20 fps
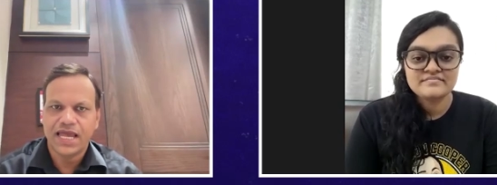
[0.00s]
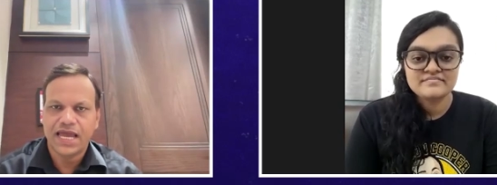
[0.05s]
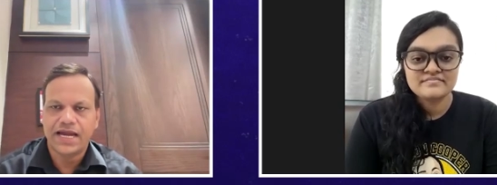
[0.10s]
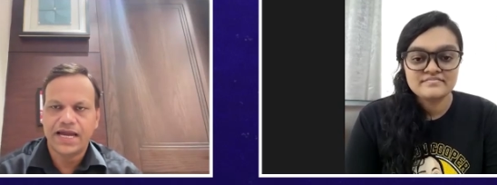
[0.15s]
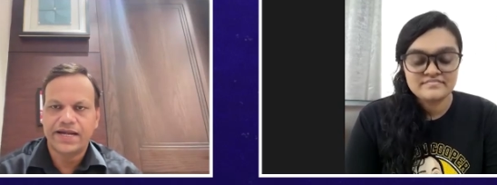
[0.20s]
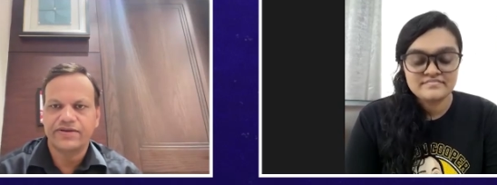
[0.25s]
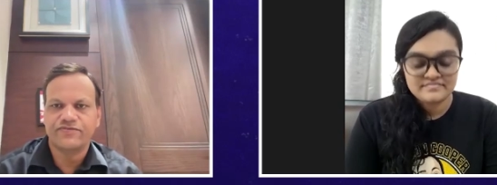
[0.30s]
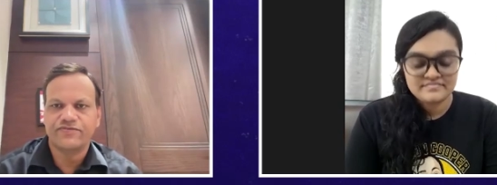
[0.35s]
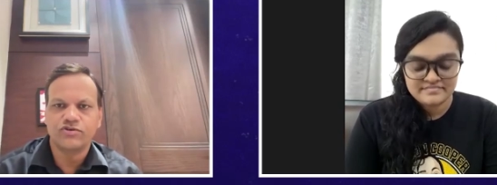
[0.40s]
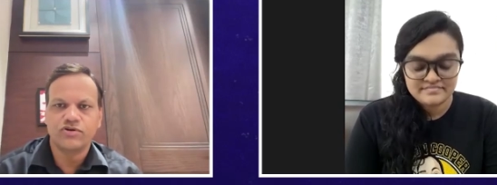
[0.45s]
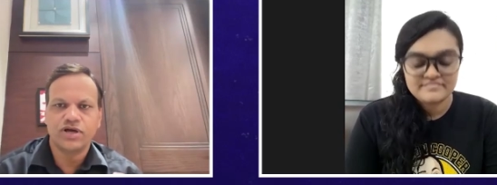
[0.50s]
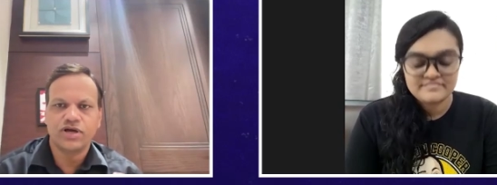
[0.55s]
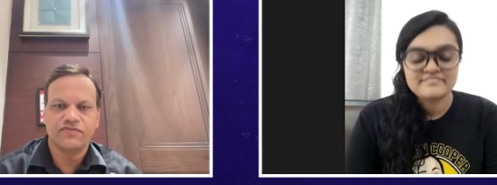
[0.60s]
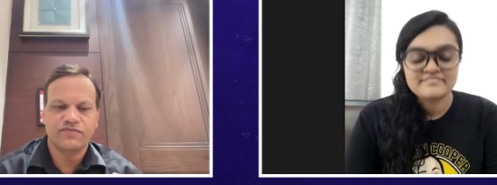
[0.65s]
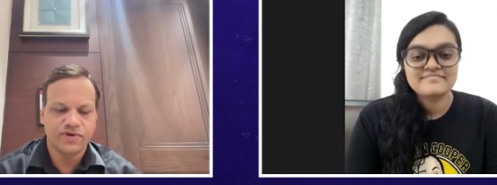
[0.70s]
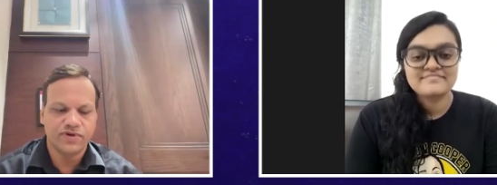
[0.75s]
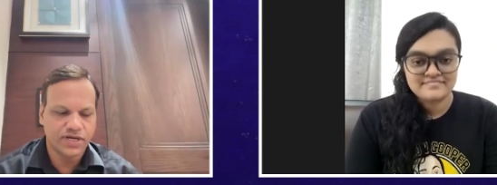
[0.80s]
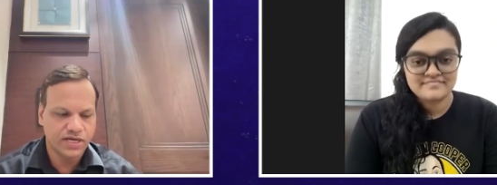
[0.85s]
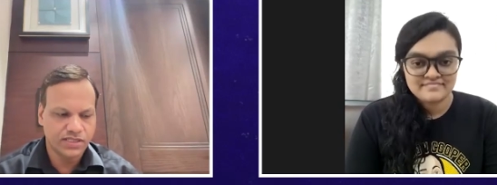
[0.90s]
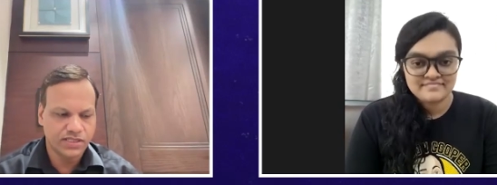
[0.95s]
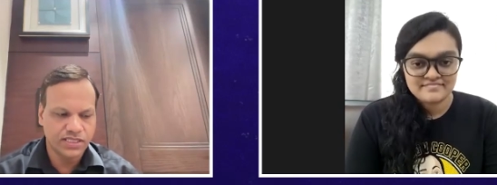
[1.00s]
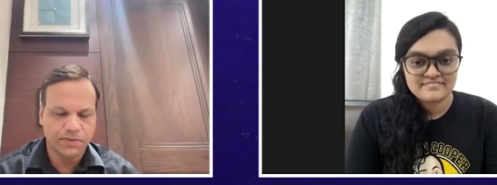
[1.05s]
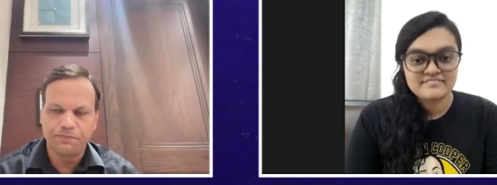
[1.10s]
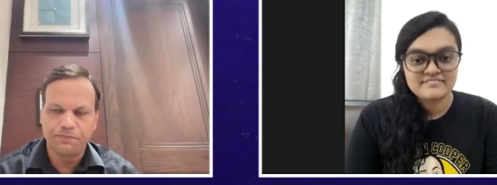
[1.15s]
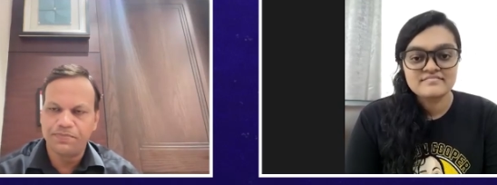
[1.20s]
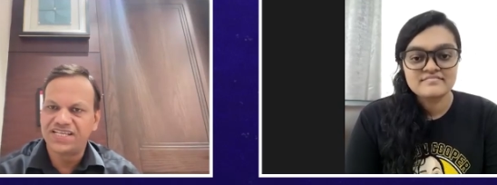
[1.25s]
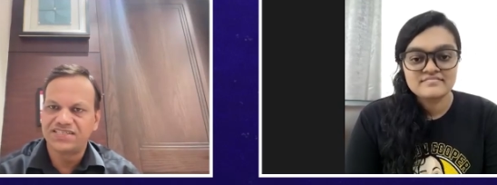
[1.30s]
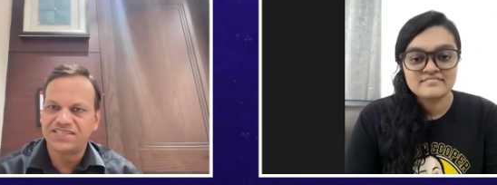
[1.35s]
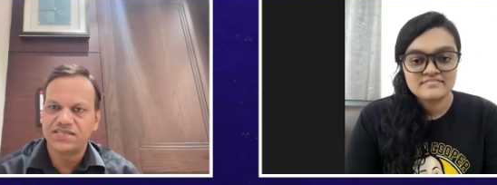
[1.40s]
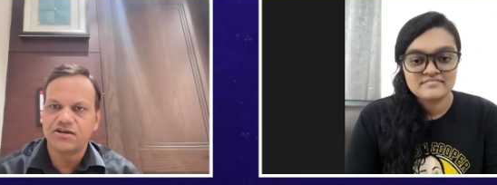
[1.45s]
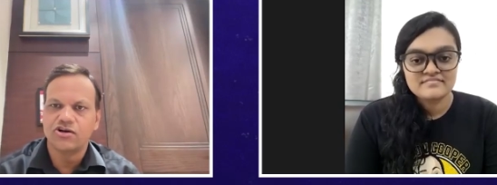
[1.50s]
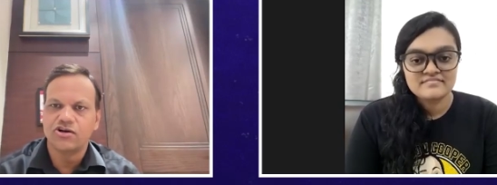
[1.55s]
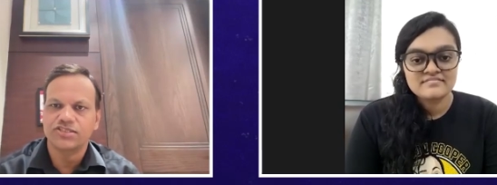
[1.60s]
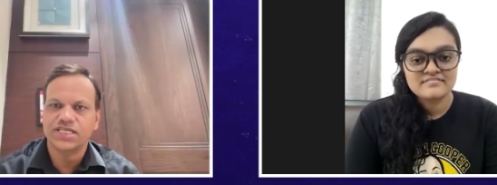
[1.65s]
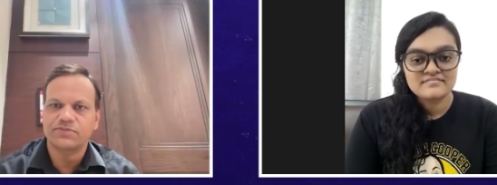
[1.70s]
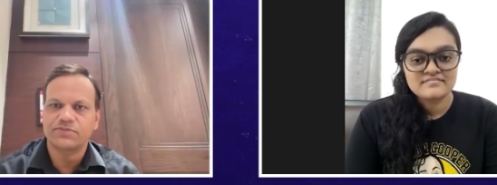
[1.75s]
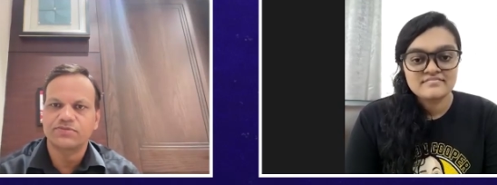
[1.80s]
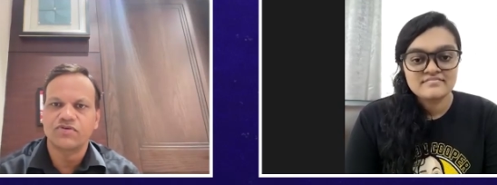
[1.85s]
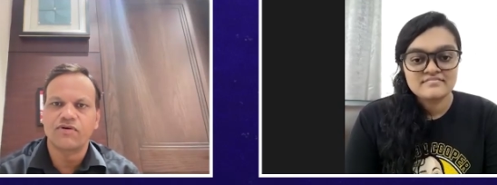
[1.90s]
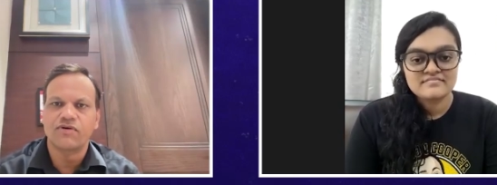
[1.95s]
Speaker 1: And if you have uh, the basic
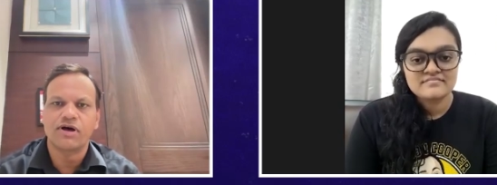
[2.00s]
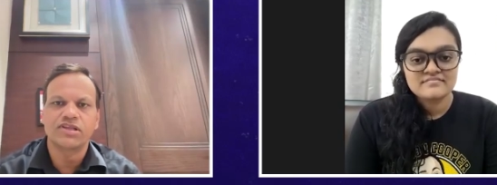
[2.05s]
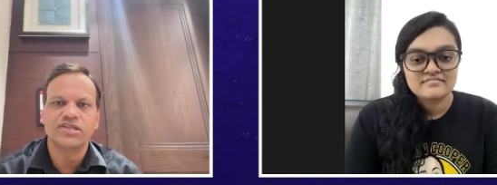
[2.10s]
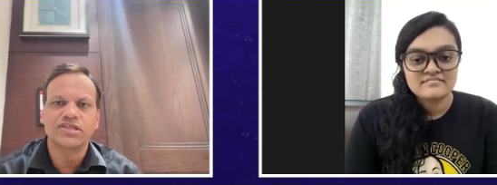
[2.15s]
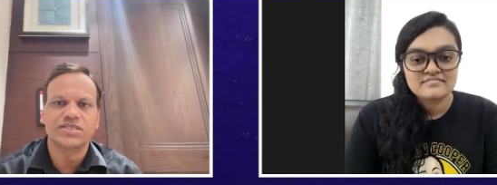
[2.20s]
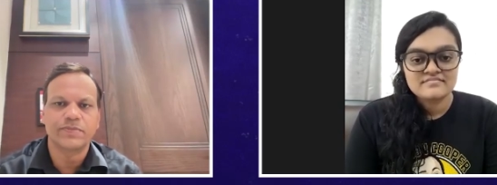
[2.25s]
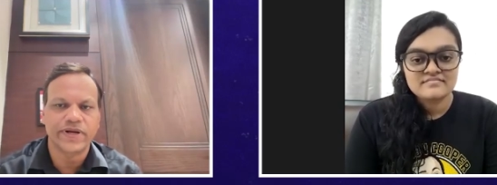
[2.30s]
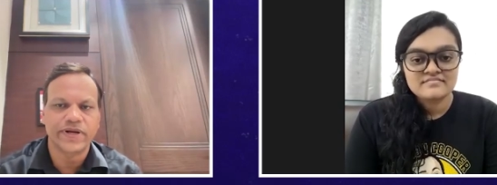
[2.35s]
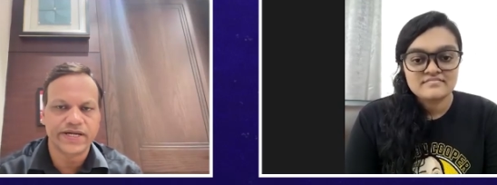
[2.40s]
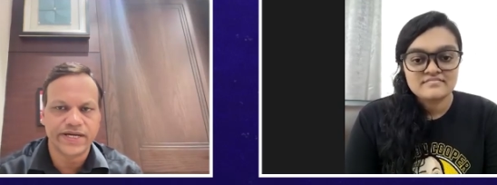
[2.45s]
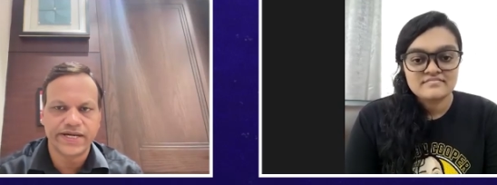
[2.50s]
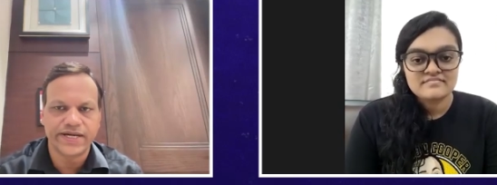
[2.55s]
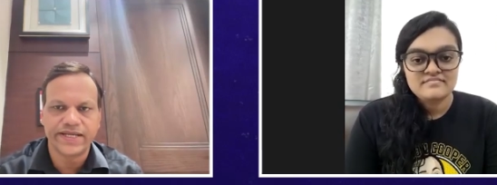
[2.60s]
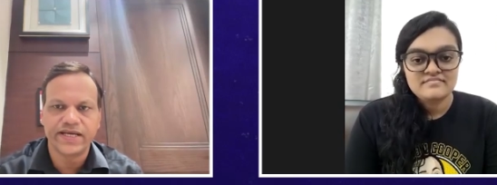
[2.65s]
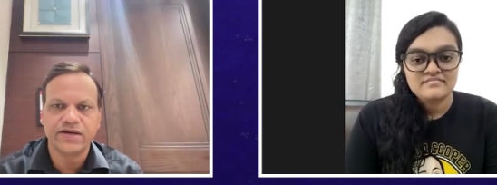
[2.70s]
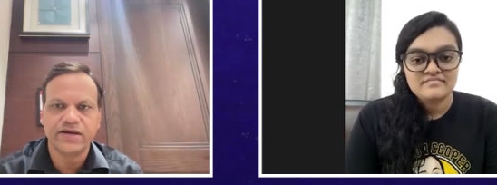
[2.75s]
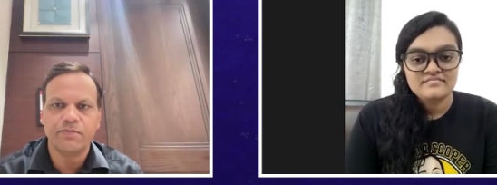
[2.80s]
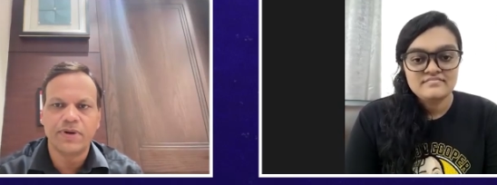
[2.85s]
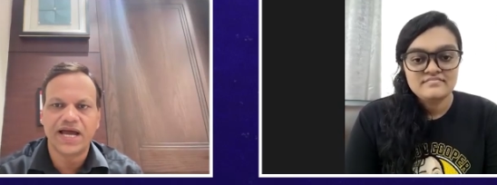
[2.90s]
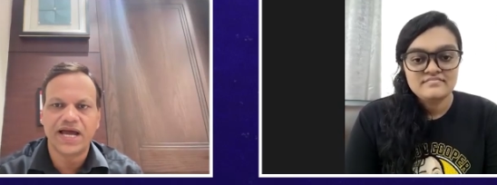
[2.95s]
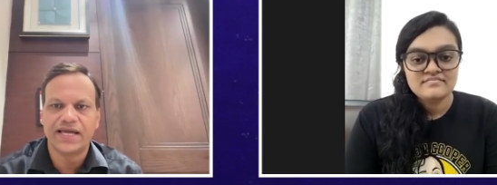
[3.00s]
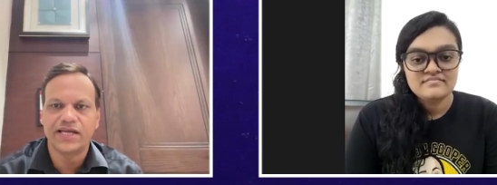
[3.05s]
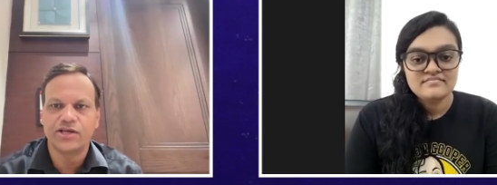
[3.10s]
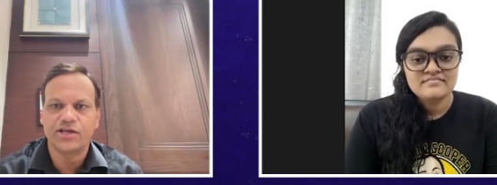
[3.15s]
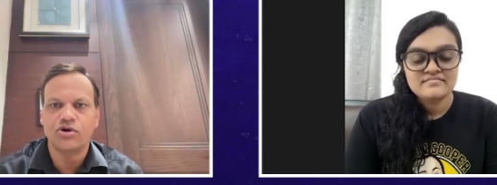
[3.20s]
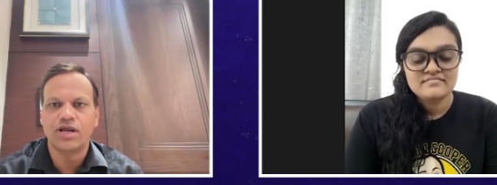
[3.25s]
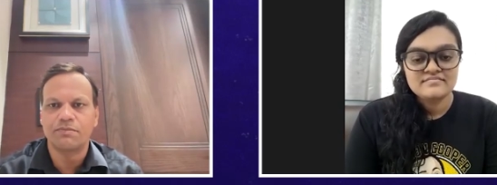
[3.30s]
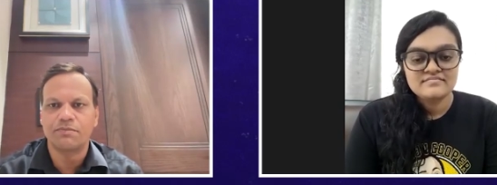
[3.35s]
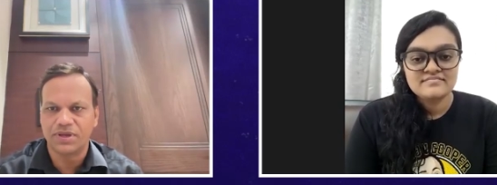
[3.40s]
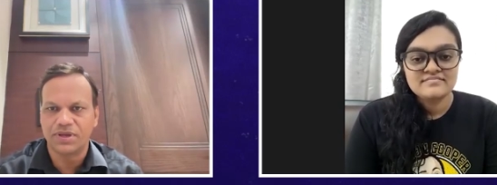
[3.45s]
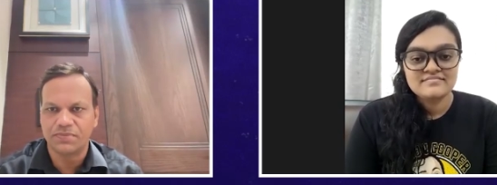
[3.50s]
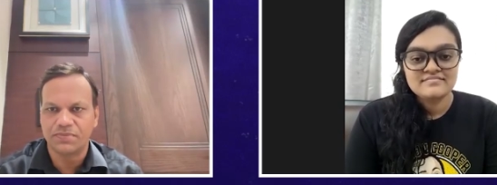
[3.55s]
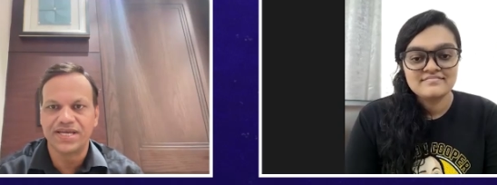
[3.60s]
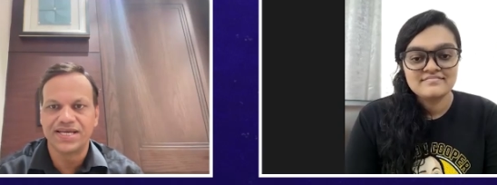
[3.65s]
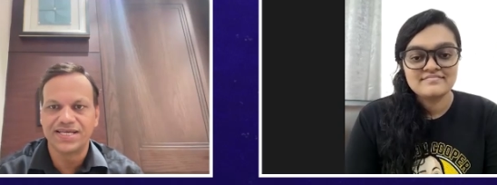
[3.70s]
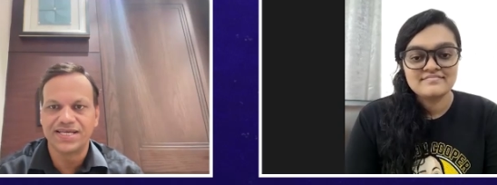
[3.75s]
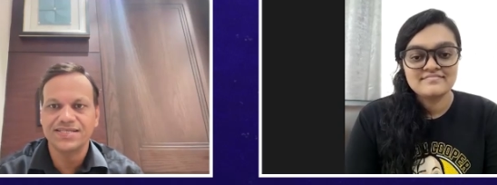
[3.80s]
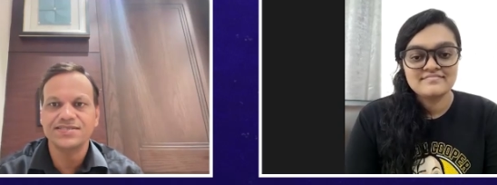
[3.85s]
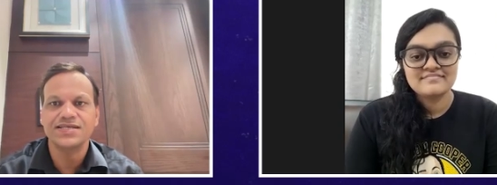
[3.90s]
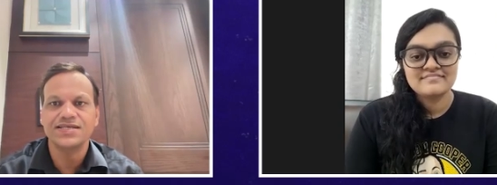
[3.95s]
concepts of all this bit clear by your
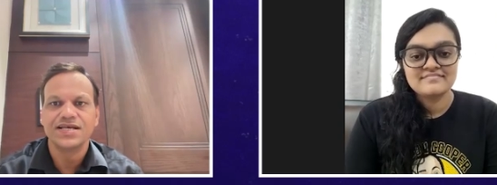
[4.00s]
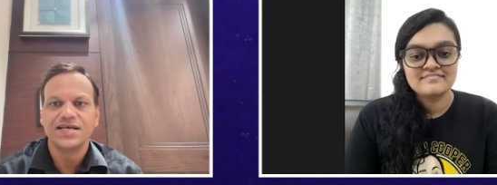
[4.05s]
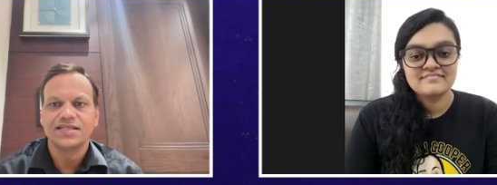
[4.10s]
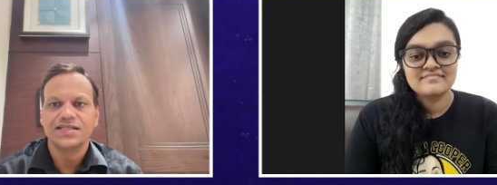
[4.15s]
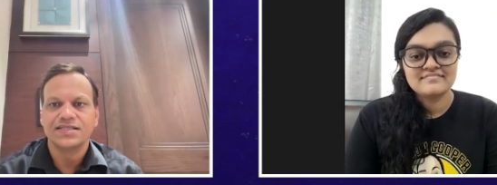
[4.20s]
MBBS,